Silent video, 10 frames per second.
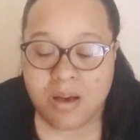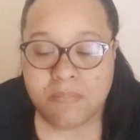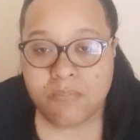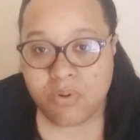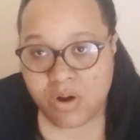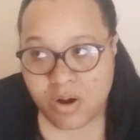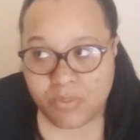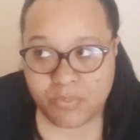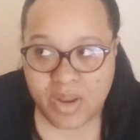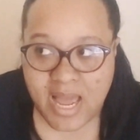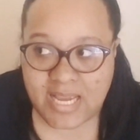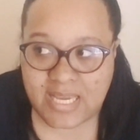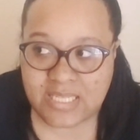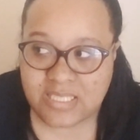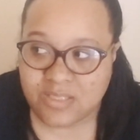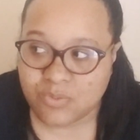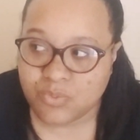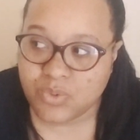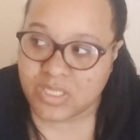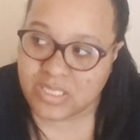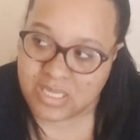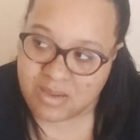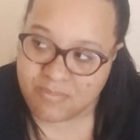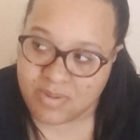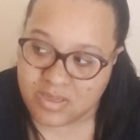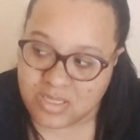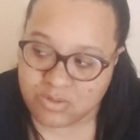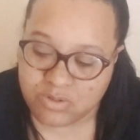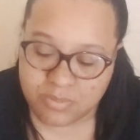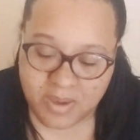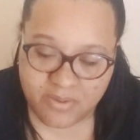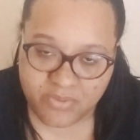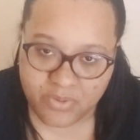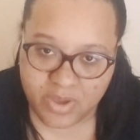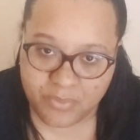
More what I guess would seem disrespectful,